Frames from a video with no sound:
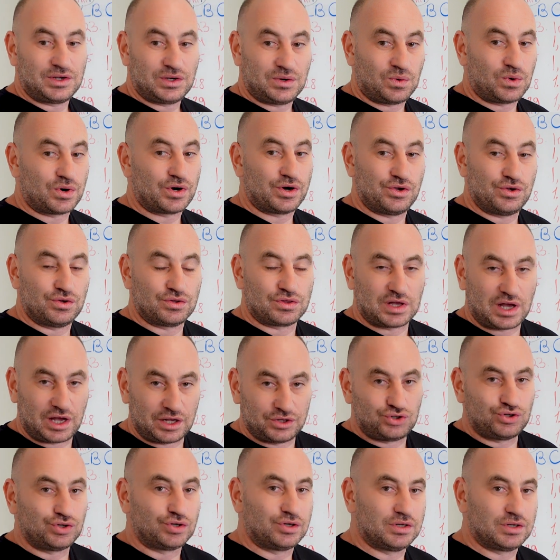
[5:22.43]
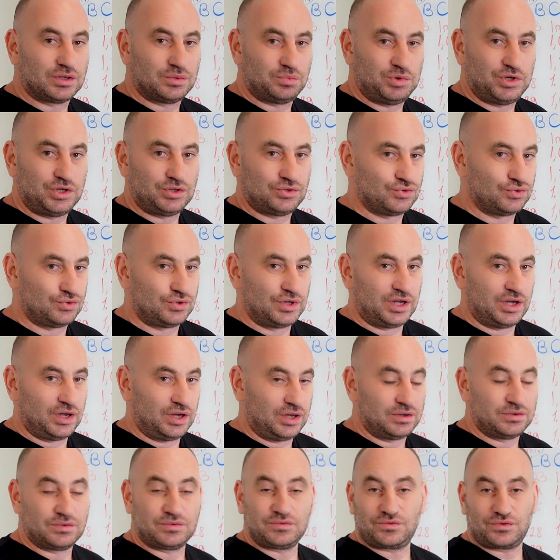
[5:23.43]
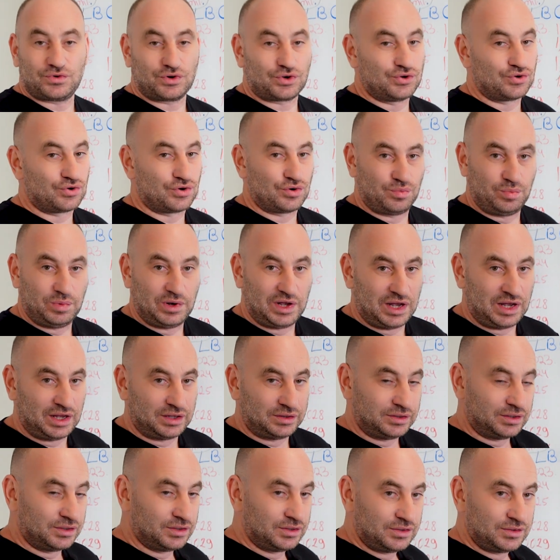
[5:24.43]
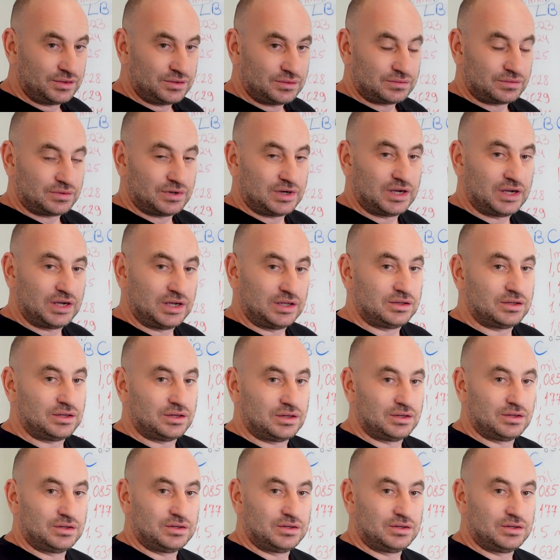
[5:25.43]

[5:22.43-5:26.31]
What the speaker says: where you thought you're gonna be today, for good or bad, right?